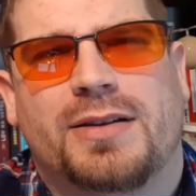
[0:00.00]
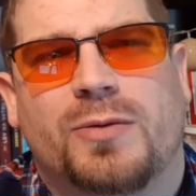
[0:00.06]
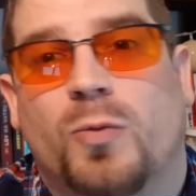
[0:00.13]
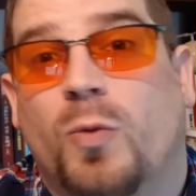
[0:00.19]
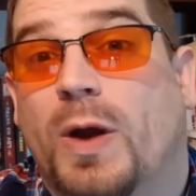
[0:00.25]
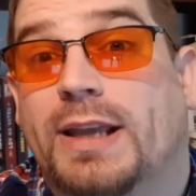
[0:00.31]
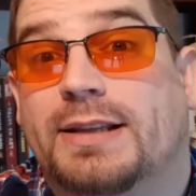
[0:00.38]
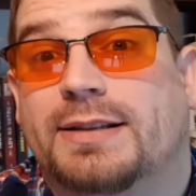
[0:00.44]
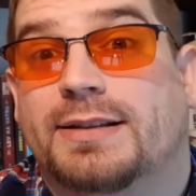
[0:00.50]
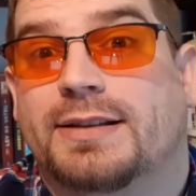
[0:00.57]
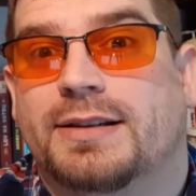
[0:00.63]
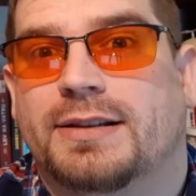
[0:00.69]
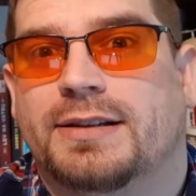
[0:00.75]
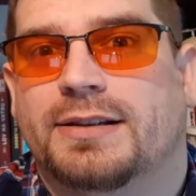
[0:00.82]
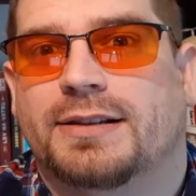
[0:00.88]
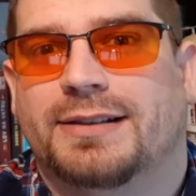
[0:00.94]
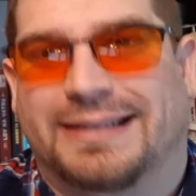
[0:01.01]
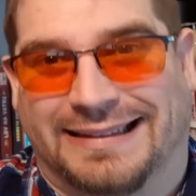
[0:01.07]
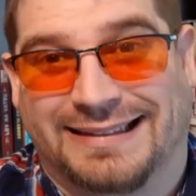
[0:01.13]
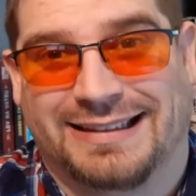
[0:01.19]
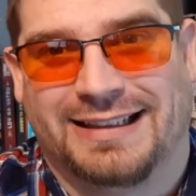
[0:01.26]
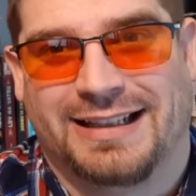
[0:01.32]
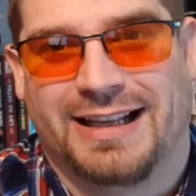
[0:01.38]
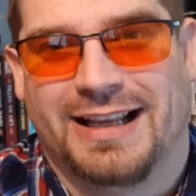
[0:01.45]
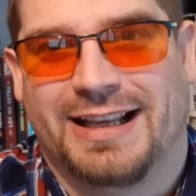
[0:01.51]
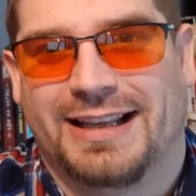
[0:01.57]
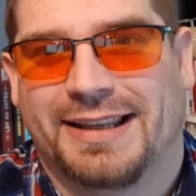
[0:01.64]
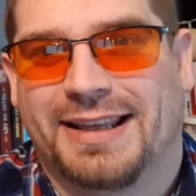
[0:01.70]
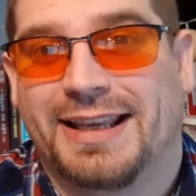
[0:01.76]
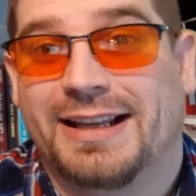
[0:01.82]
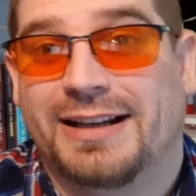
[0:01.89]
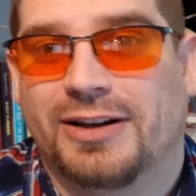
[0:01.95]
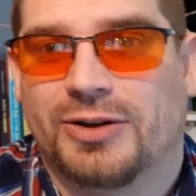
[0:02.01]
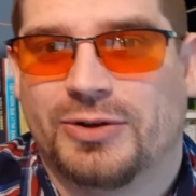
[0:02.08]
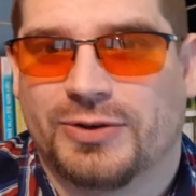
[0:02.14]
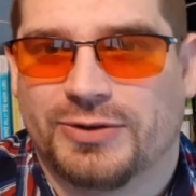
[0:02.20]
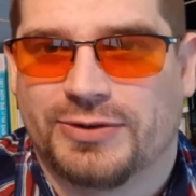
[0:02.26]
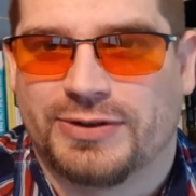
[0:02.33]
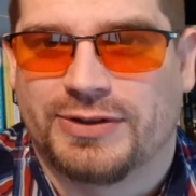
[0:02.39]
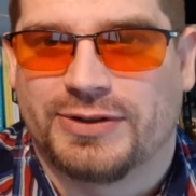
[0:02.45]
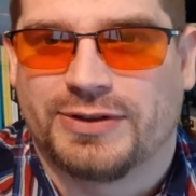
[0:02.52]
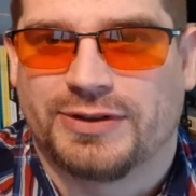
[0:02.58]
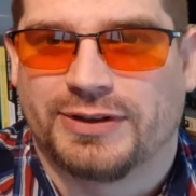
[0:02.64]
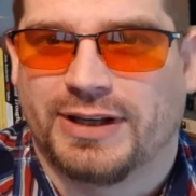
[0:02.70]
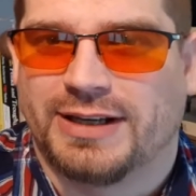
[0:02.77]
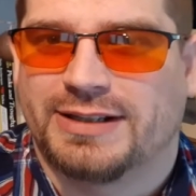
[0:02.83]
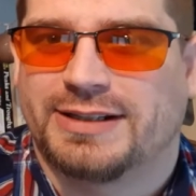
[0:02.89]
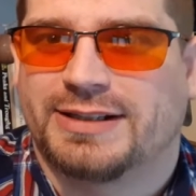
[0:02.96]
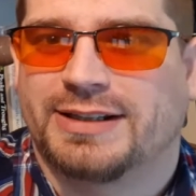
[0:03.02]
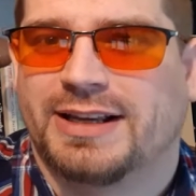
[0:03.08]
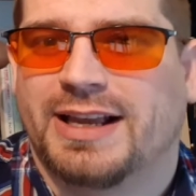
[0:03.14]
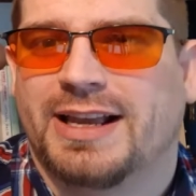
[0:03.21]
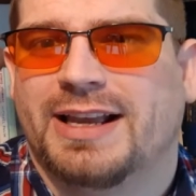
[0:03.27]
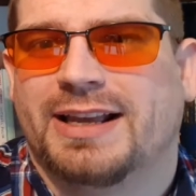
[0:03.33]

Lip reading: Weight. Kilos. Yes?